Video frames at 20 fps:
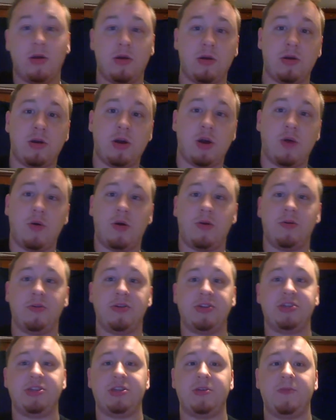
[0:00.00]

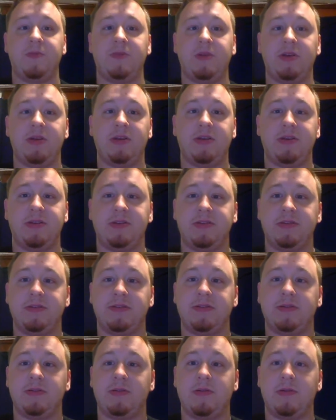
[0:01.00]
Co-ownership
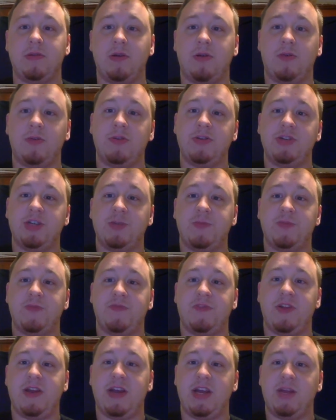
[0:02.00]
is ownership of
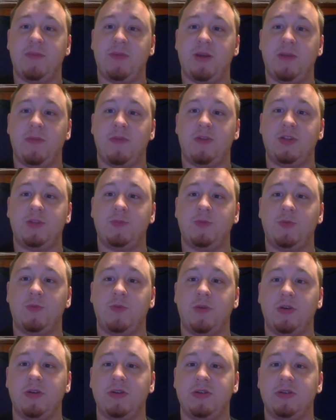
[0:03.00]
land by multiple
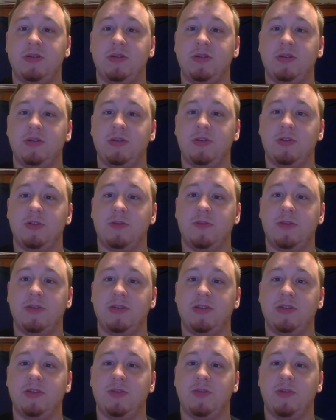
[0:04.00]
persons or
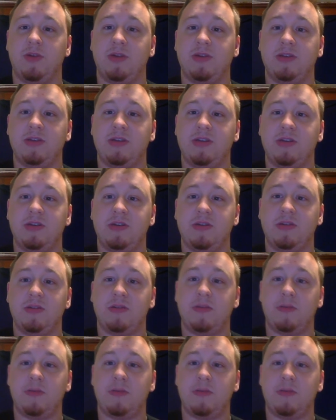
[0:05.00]
business organizations.